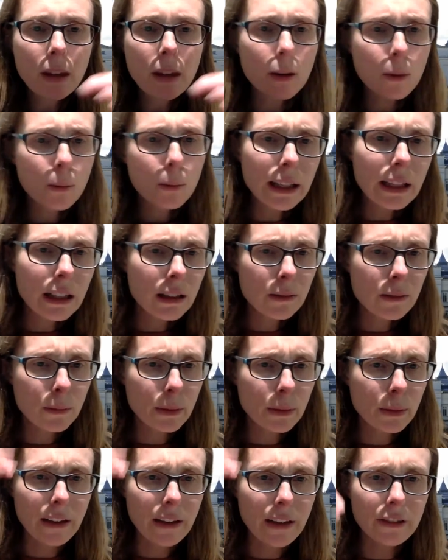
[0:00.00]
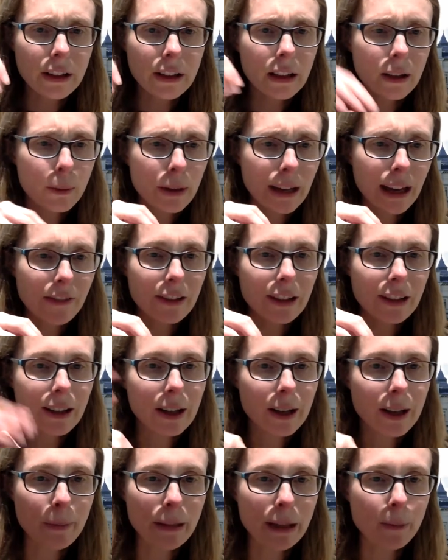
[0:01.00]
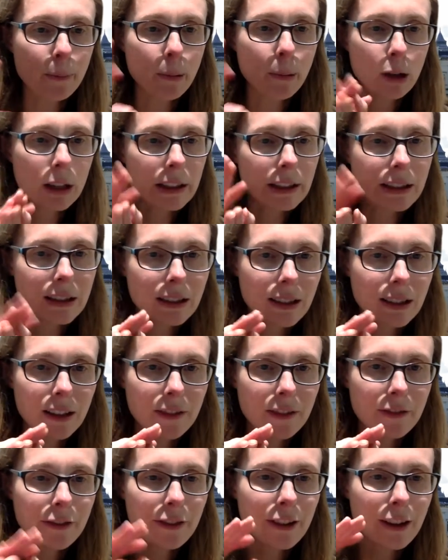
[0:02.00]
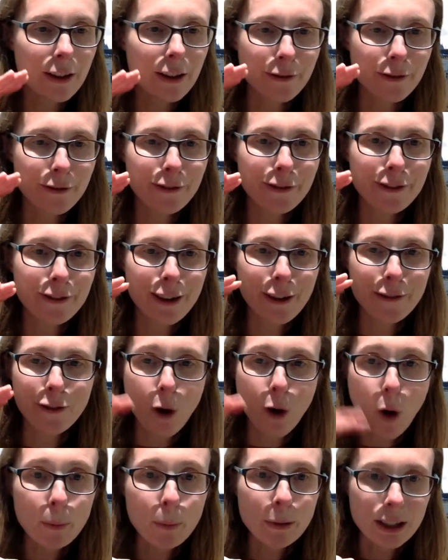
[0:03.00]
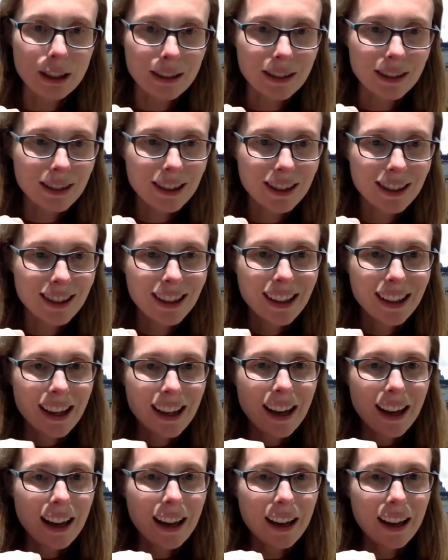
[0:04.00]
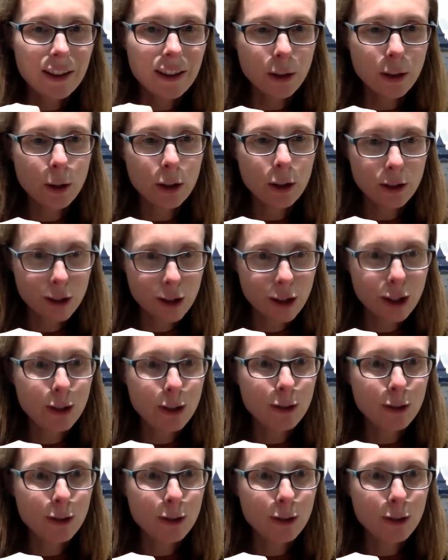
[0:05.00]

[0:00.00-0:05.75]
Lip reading: we have a big booklet of options that you can choose